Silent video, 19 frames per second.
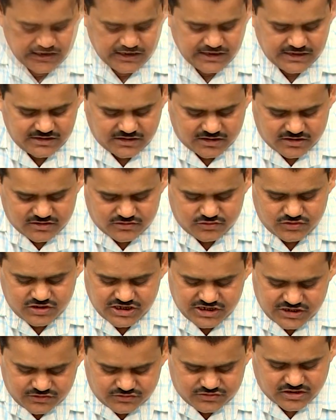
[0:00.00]
In order to
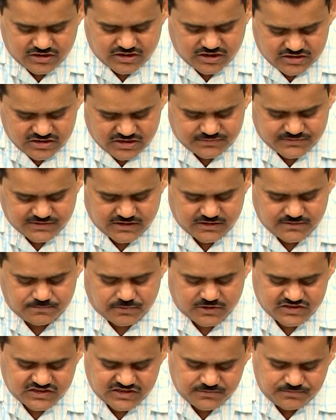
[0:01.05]
reduce the consumption,
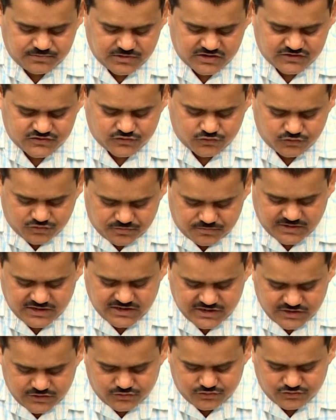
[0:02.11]
fossil fuels should be
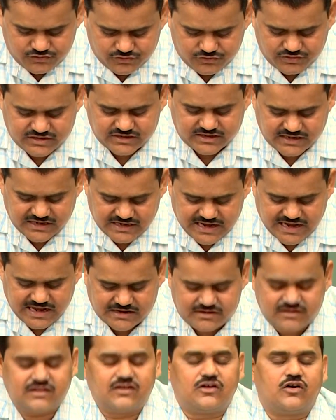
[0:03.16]
used with
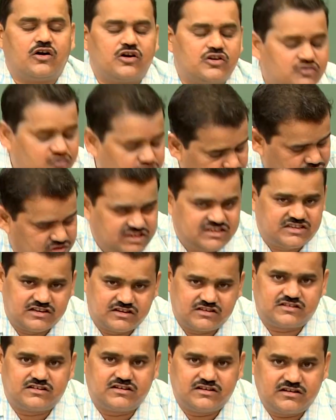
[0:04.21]
care or
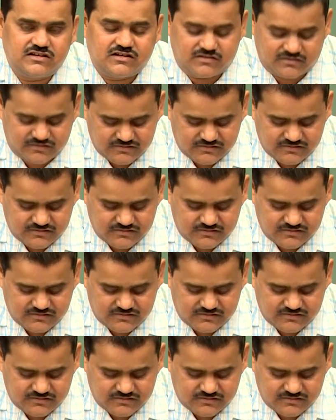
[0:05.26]
judiciously.